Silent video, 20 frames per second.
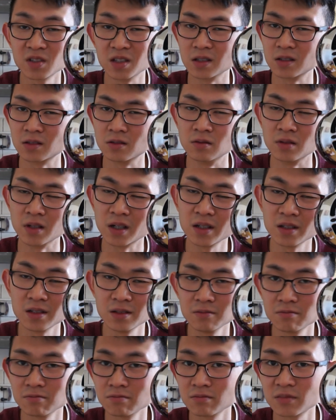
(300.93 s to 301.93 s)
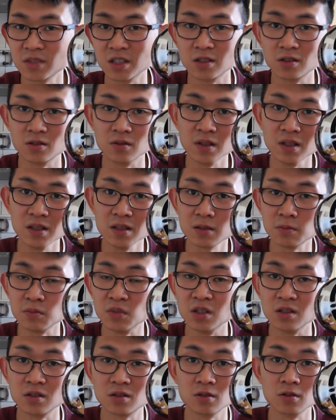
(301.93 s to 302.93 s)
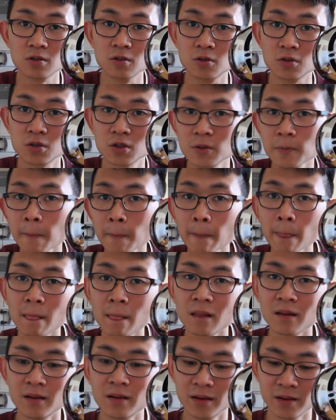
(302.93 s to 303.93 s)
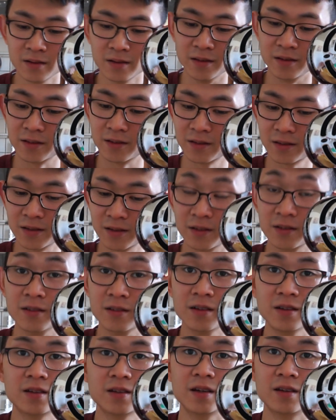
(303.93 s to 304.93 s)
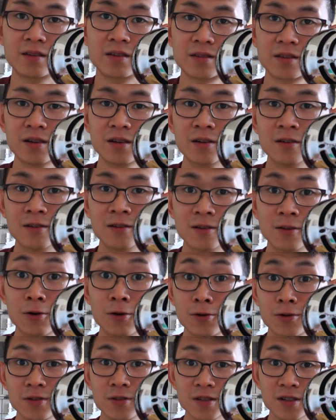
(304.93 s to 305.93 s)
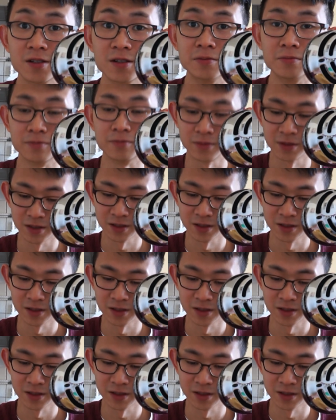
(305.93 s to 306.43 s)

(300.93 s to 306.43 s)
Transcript: 6 to 9, 6 to 8 minutes to cook. This certainly takes a long time